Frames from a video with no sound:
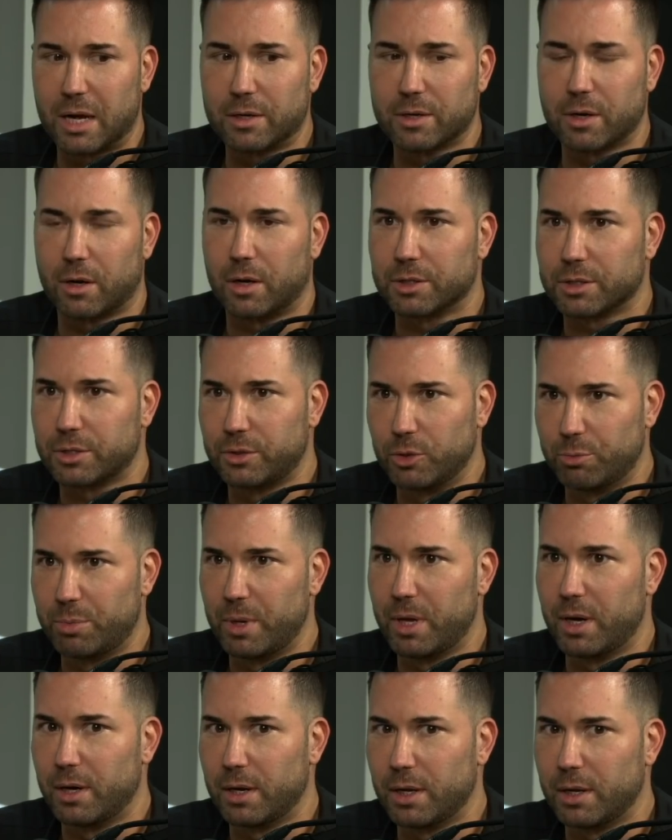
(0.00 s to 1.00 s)
I'd call it
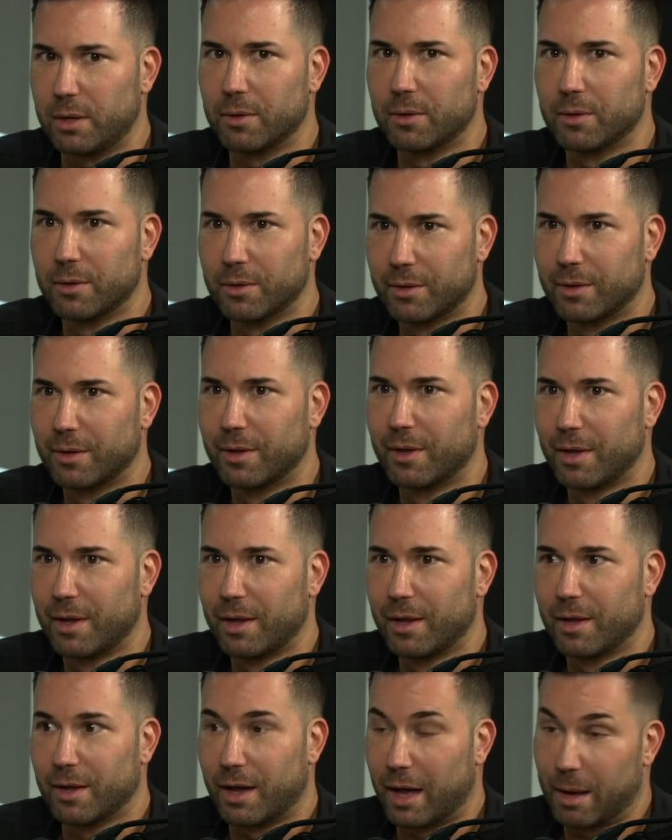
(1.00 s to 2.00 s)
stupidity.
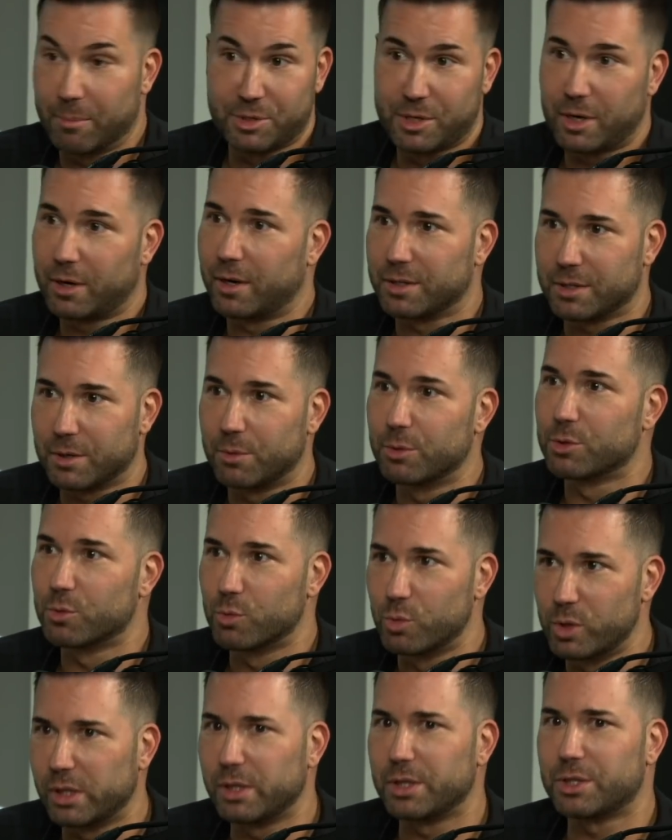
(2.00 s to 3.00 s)
I'm serious. It was
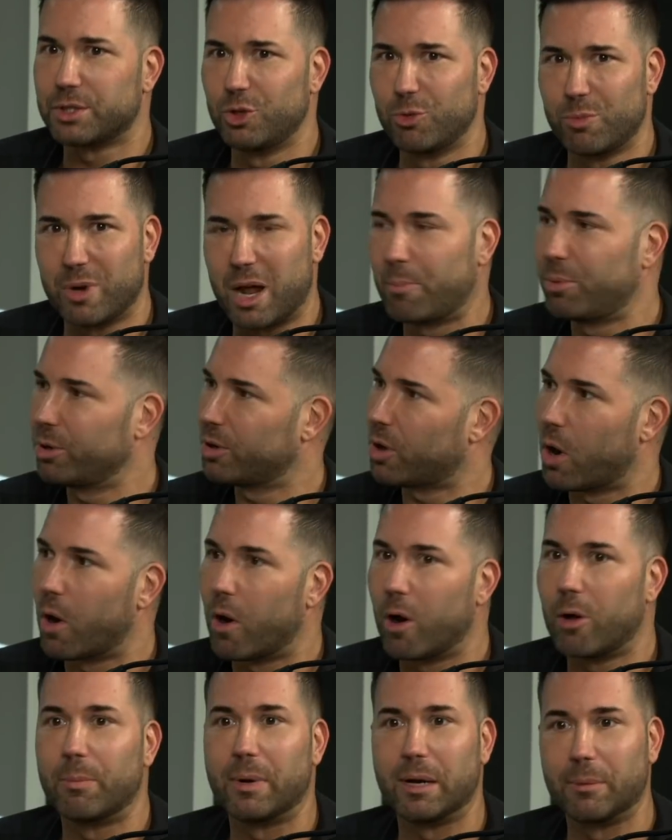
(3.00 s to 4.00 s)
really stupid. I put
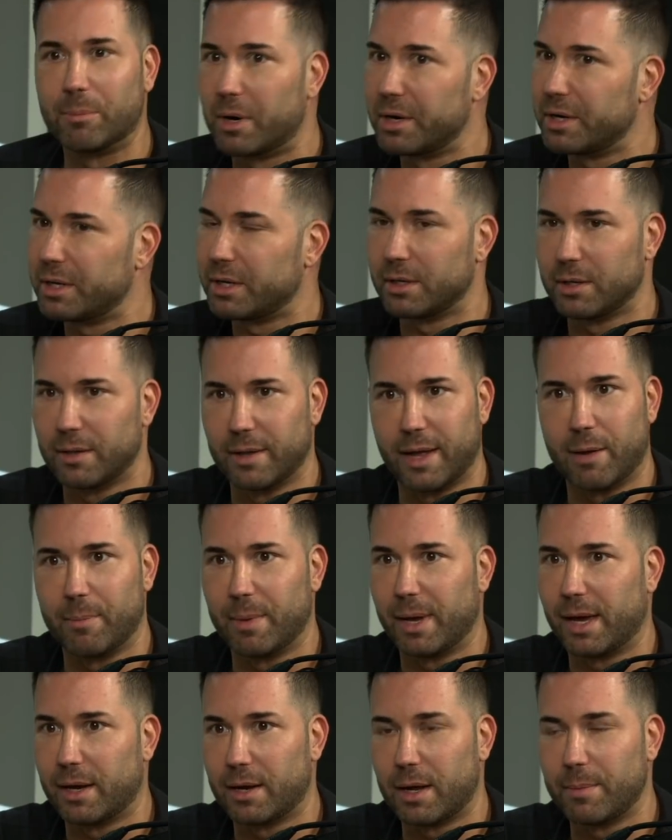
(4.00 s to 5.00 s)
all my money into that,
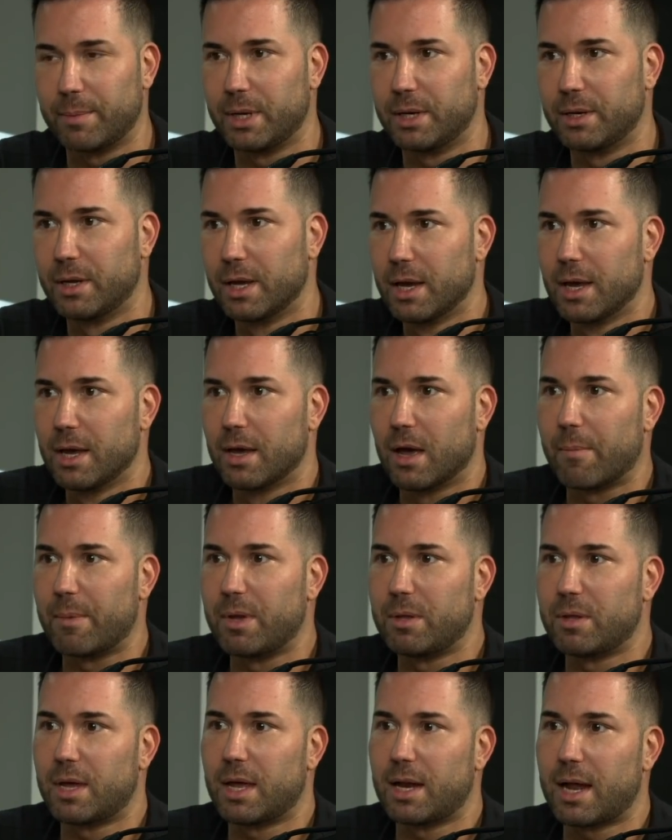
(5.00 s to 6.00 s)
man.
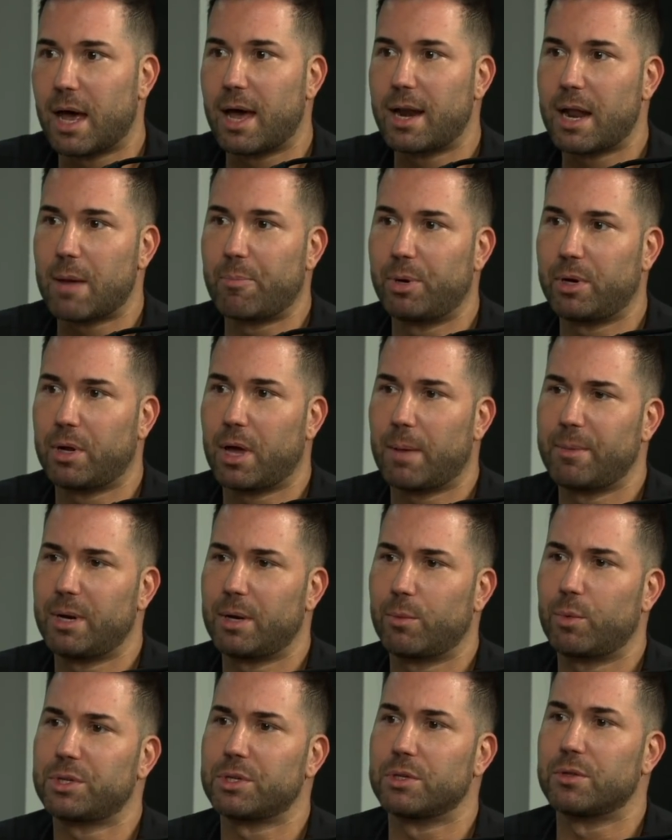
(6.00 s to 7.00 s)

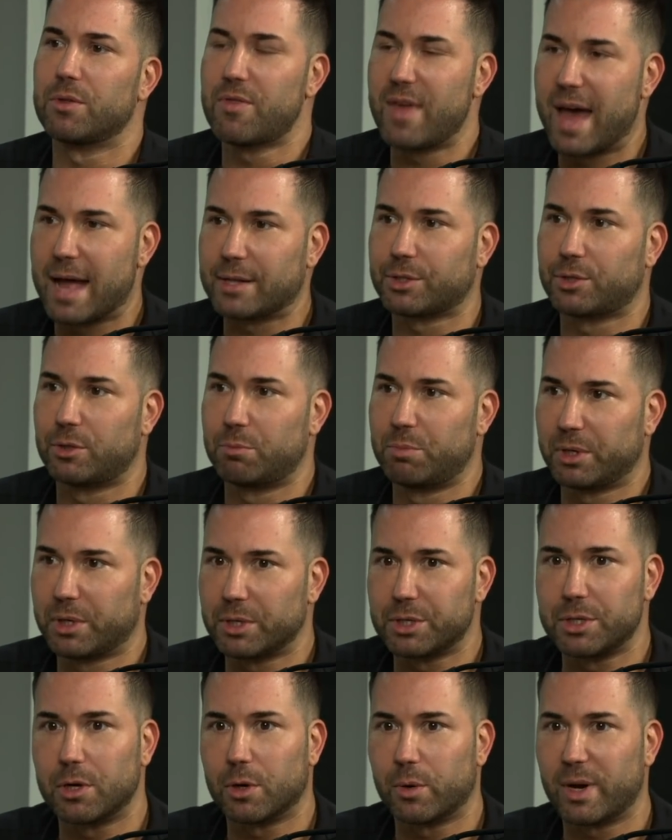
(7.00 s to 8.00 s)
It wasn't that stupid
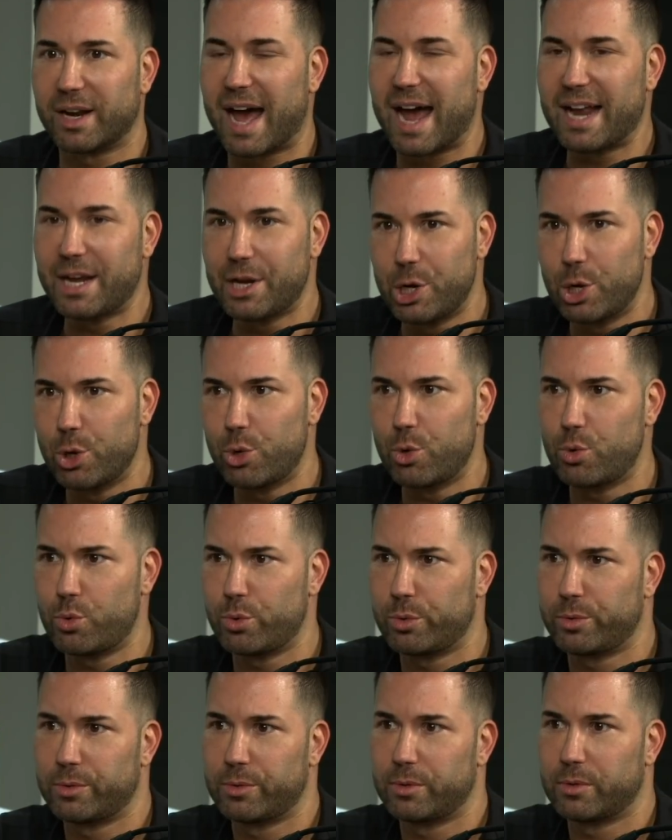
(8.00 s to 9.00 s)
because you know what? I
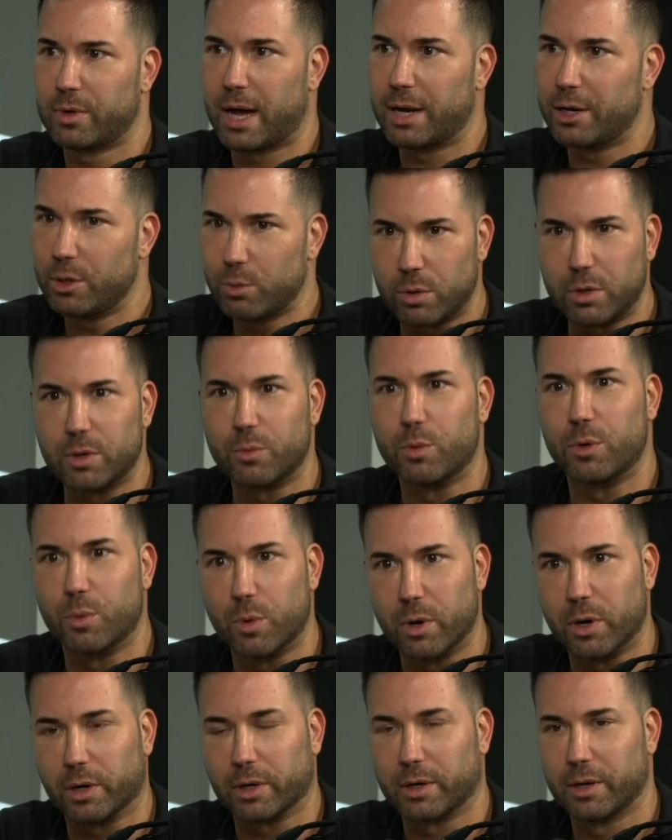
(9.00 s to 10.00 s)
knew it would
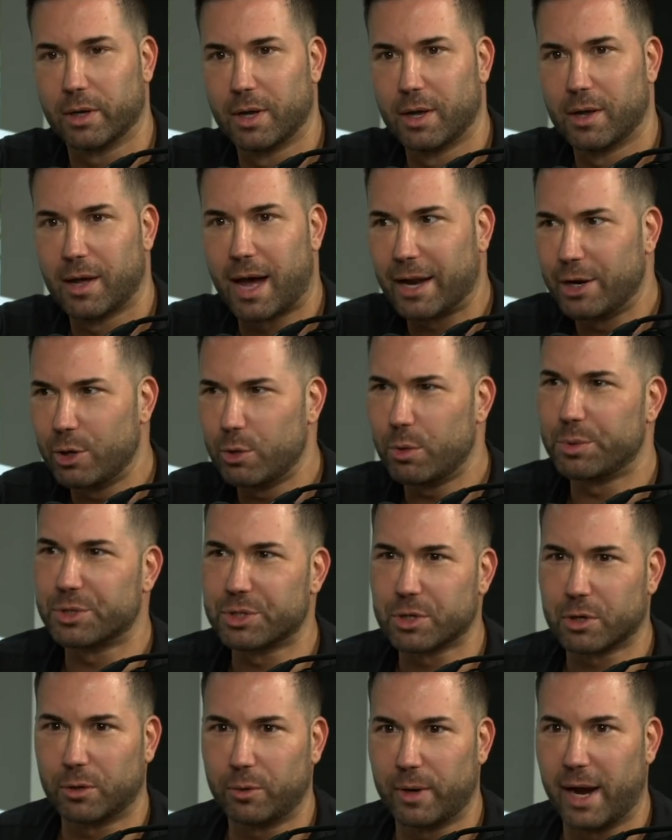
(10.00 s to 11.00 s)
work. I knew it
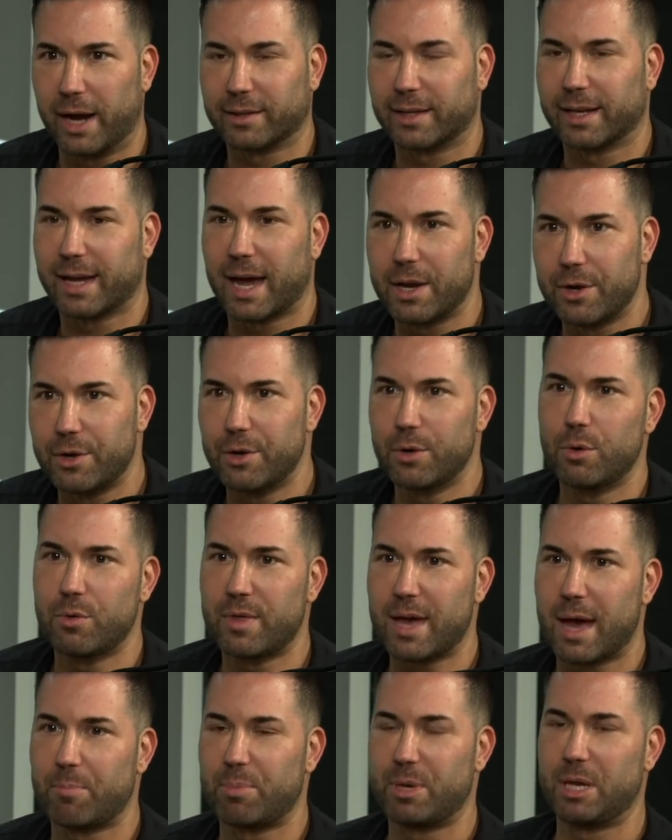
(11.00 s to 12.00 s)
was correct. Like I knew
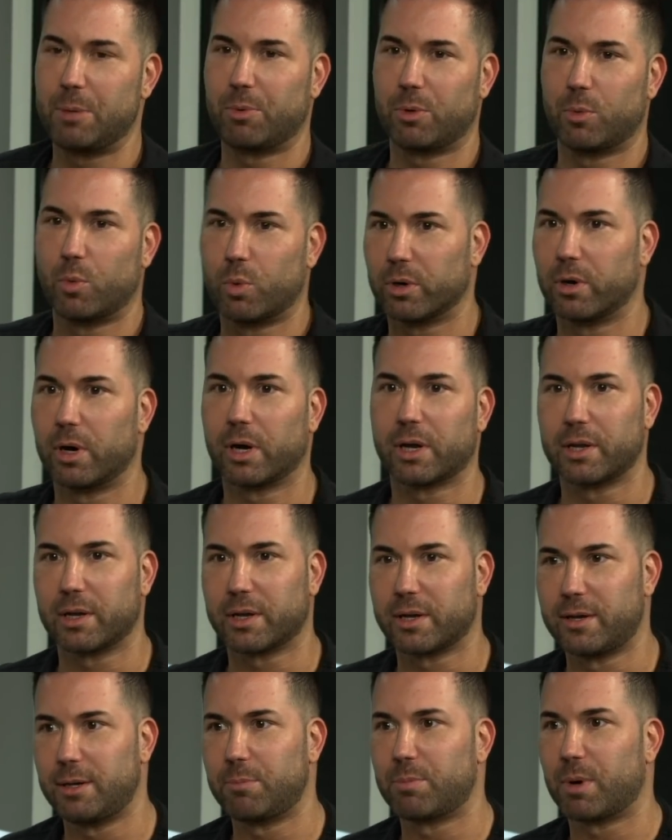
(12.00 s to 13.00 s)
that people weren't going
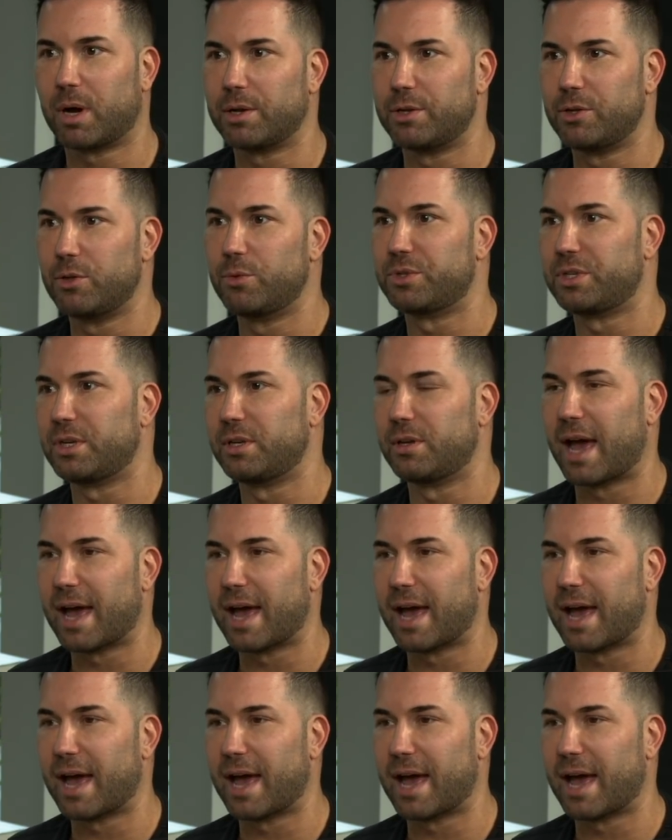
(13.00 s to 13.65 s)
to keep on using